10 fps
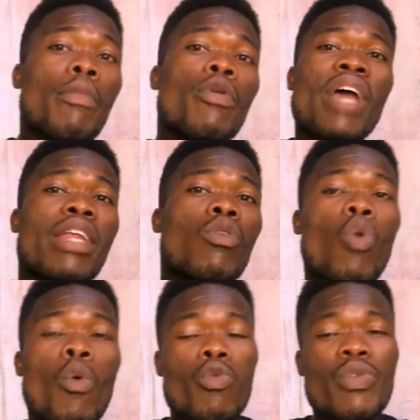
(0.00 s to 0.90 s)
my mean turning
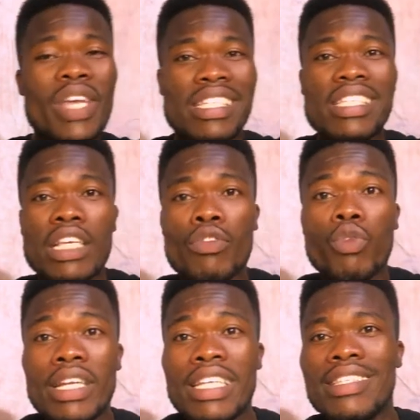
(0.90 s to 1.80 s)
cook teachers
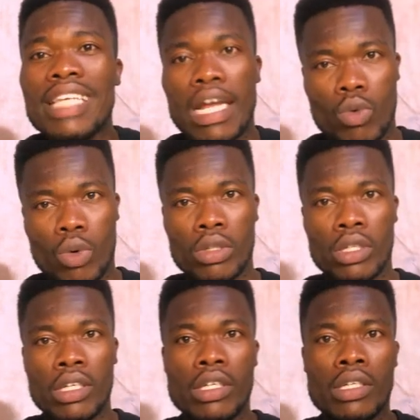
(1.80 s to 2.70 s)
for an inside wall.
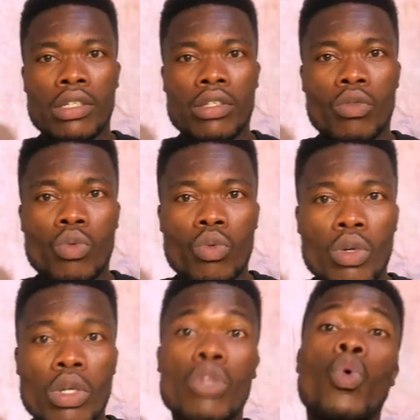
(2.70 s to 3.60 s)

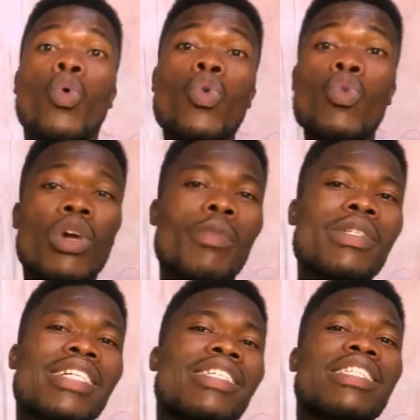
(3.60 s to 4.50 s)
No could one of
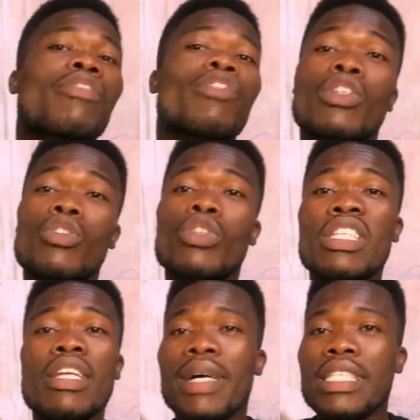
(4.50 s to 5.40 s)
the teachers for instance,
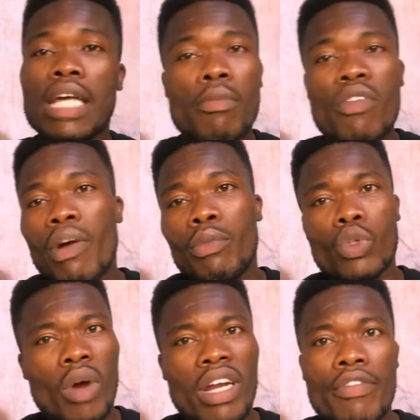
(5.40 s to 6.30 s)
dear master, move from
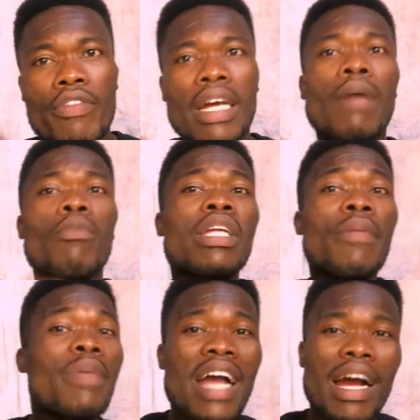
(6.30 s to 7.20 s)
to Quanifi and a mude
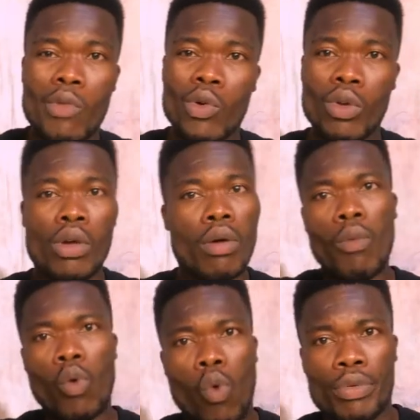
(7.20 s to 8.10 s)
biamo
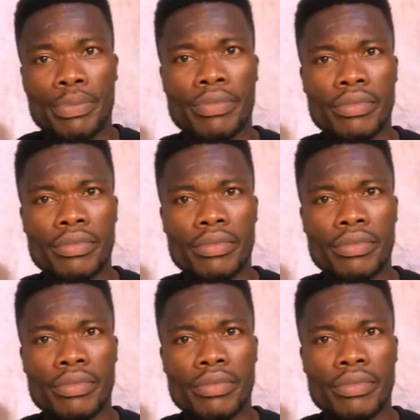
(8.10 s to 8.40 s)
mokon.